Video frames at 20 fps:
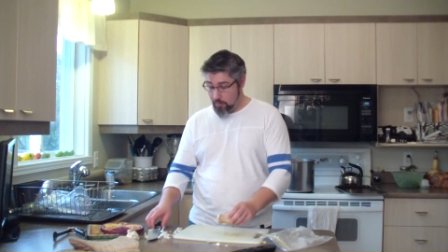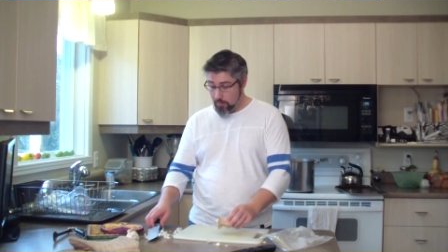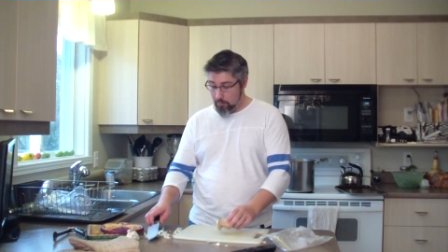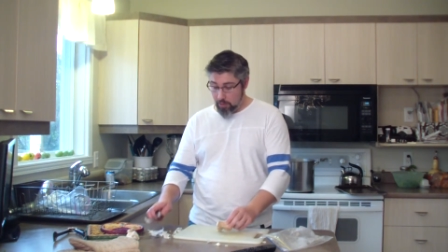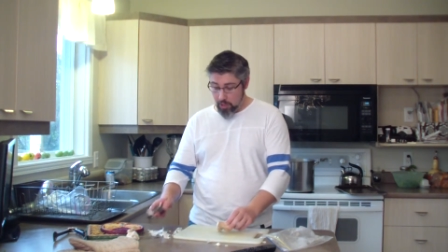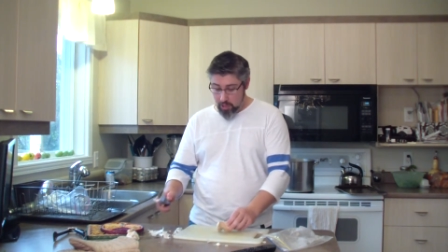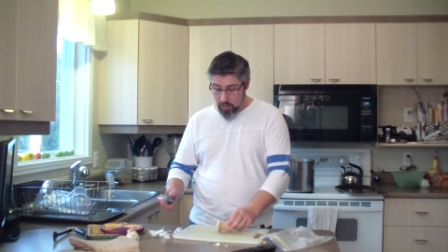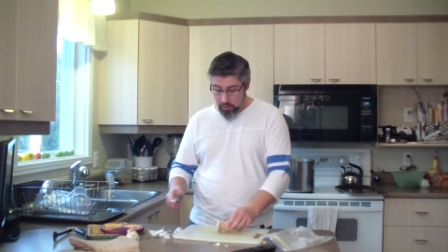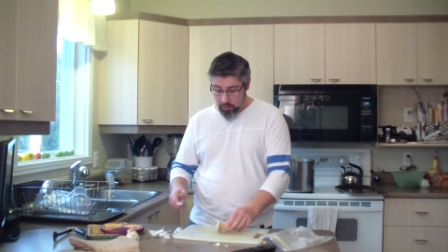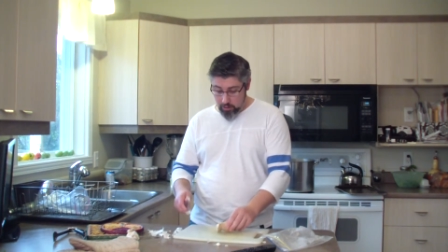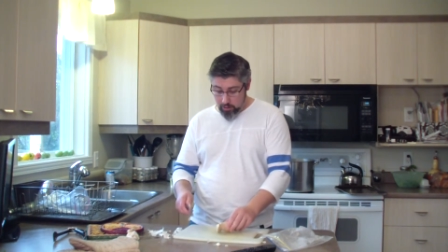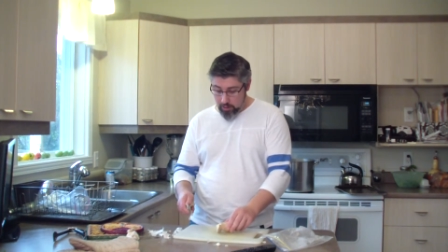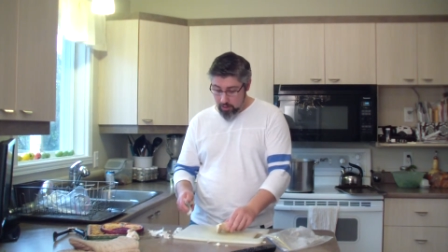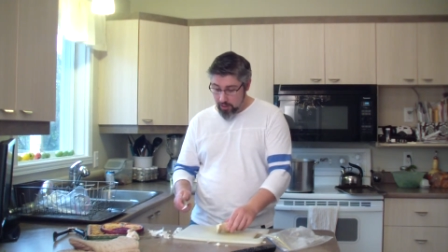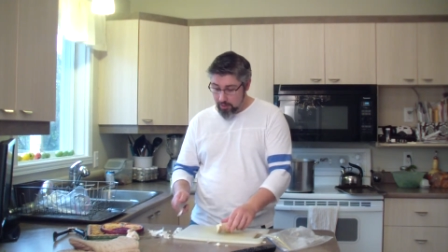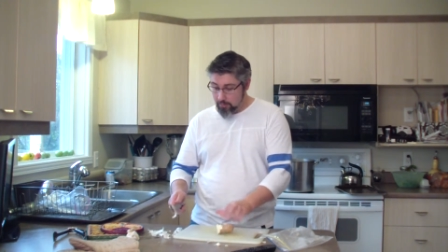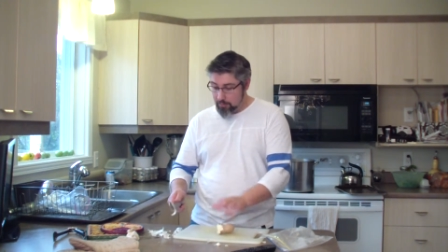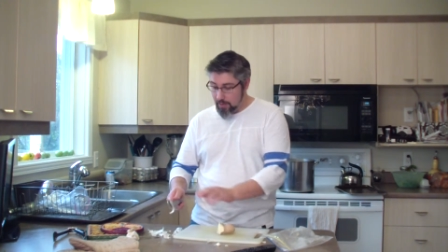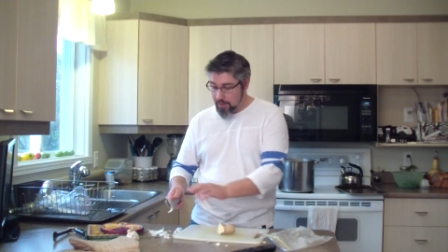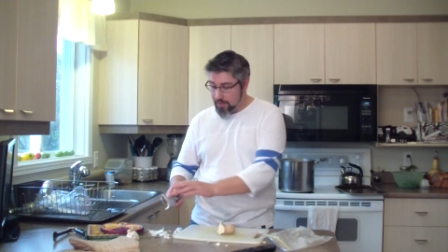I'm gonna
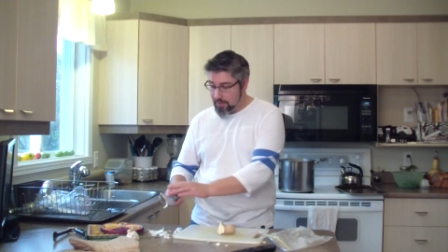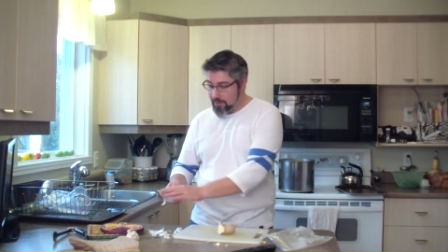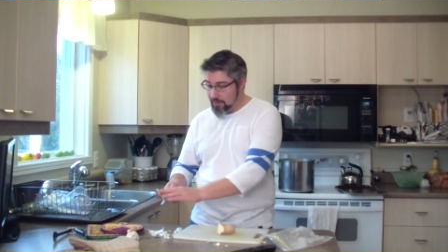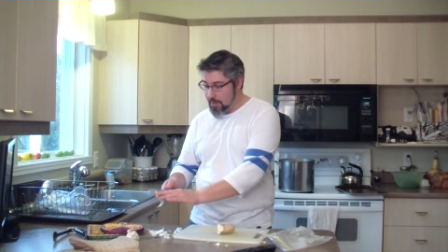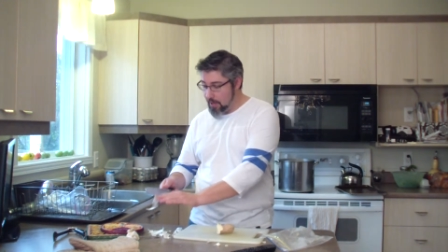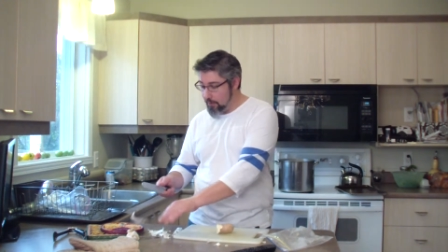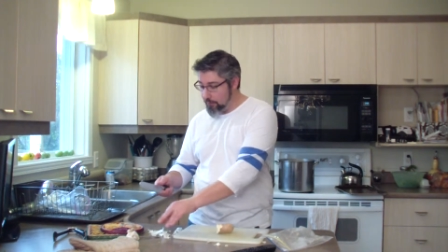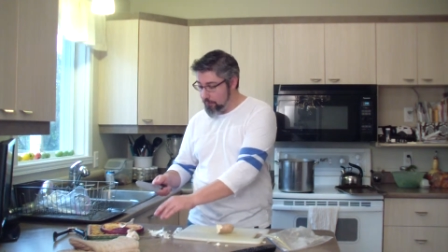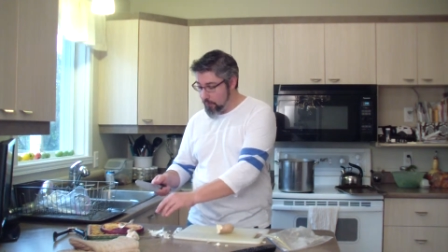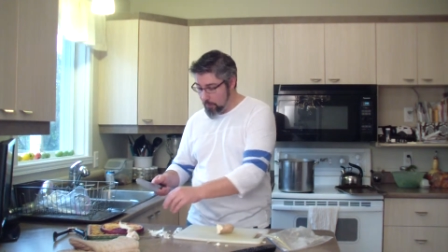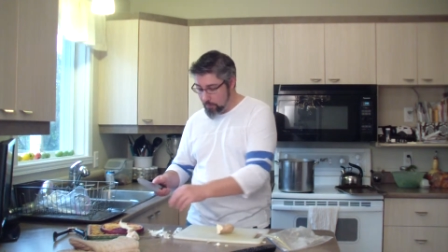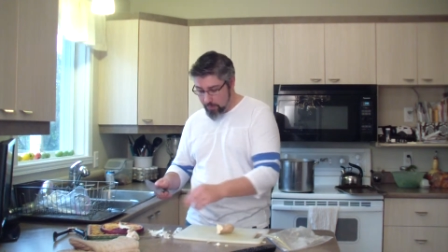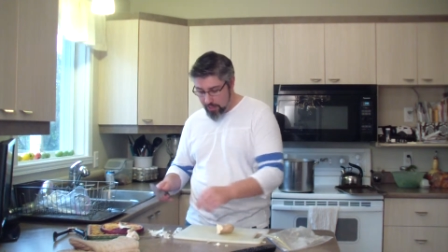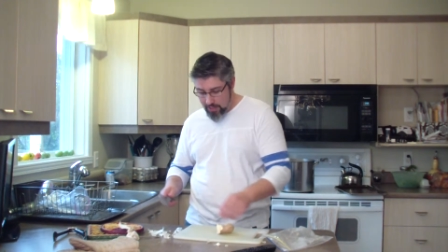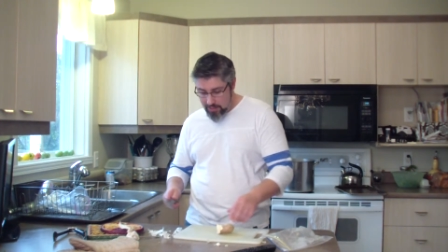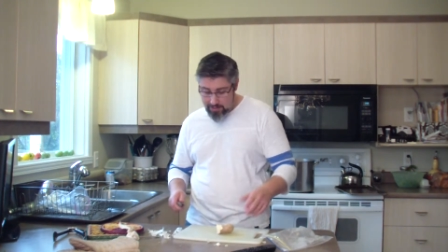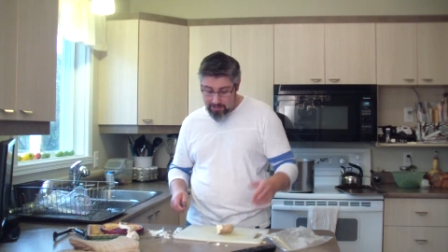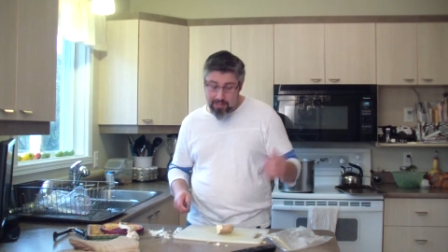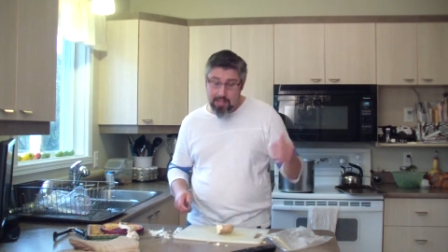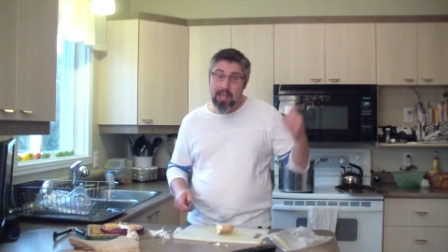cut myself a
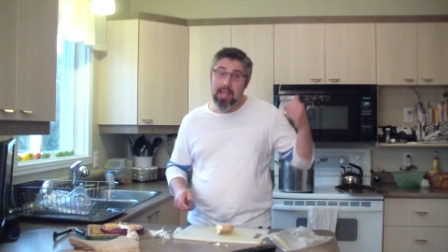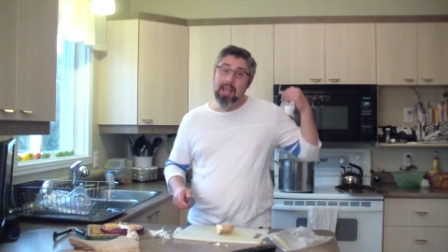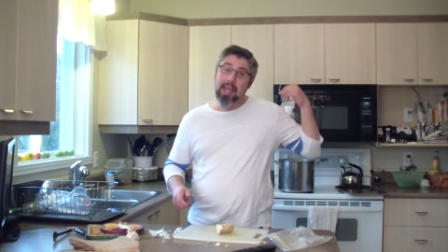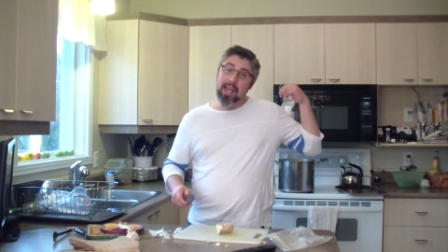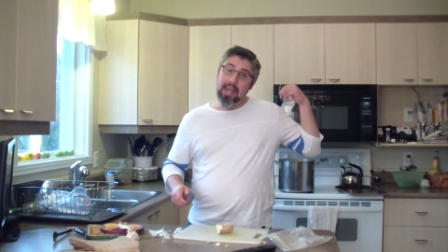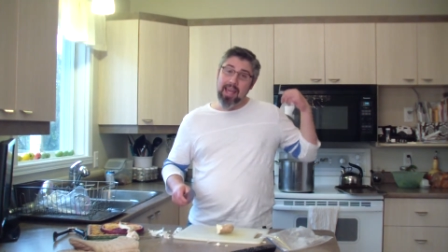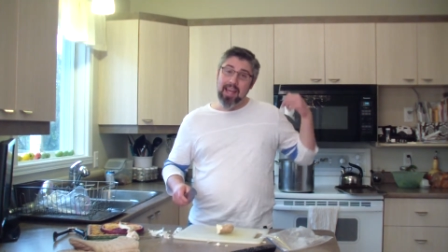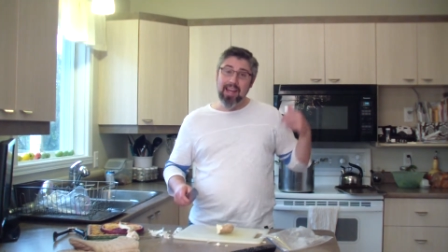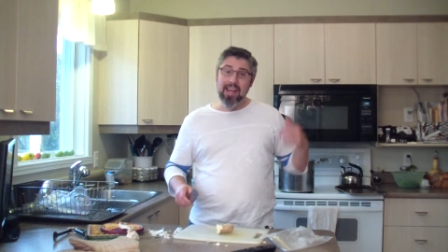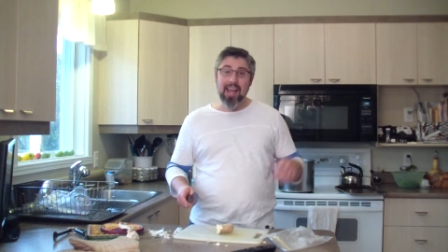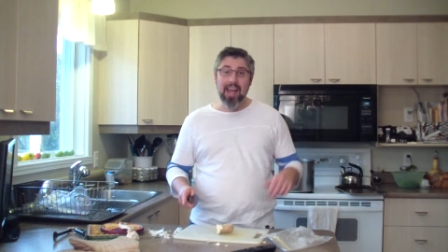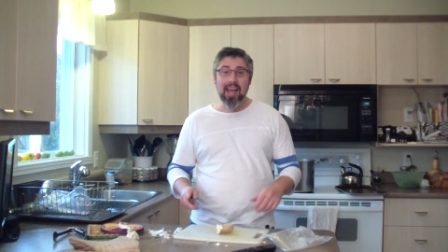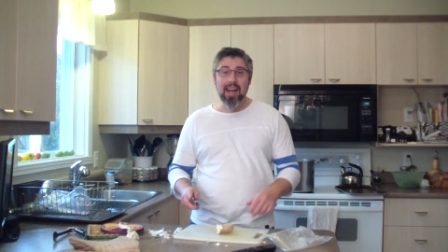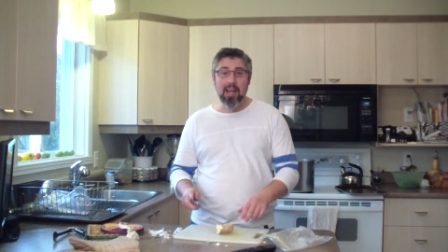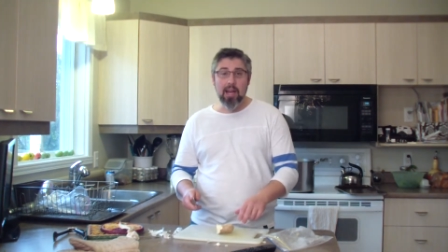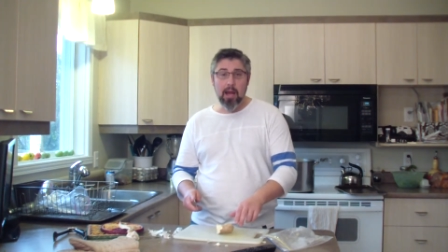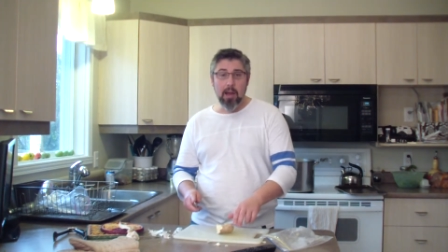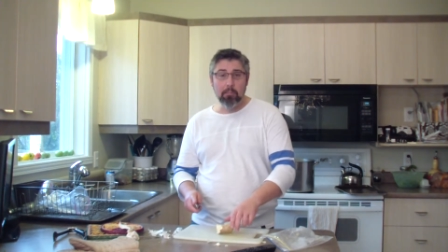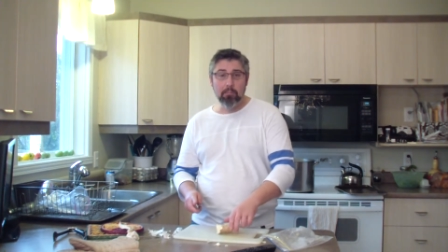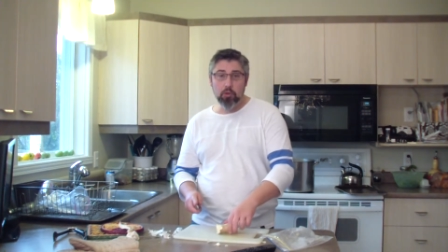piece and add
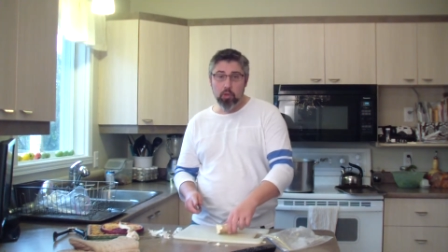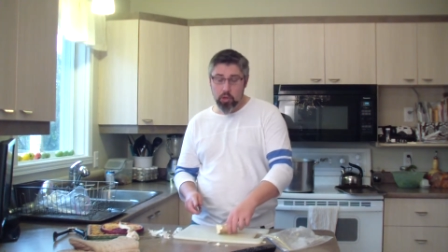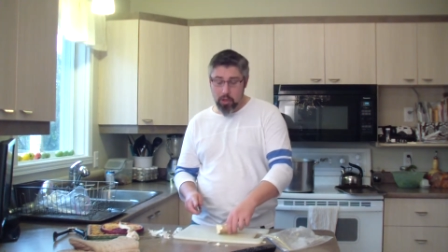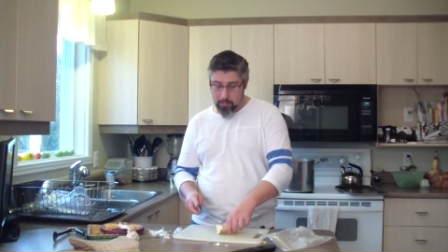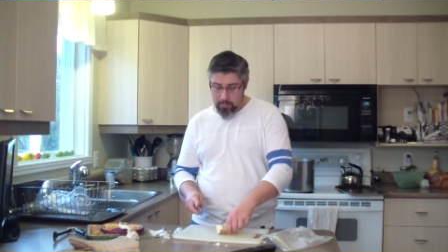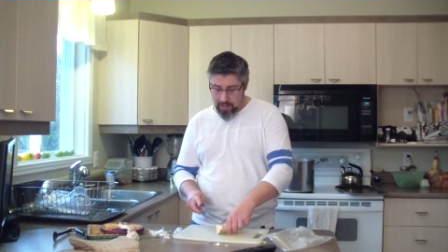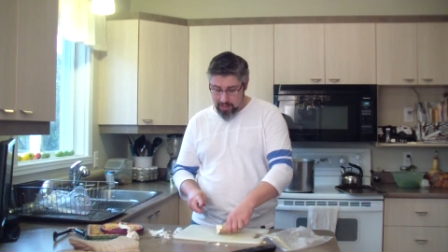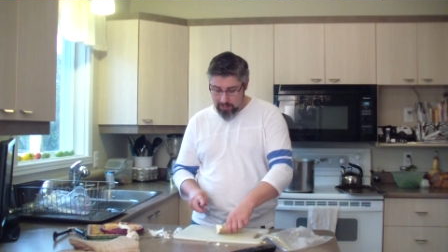it up to the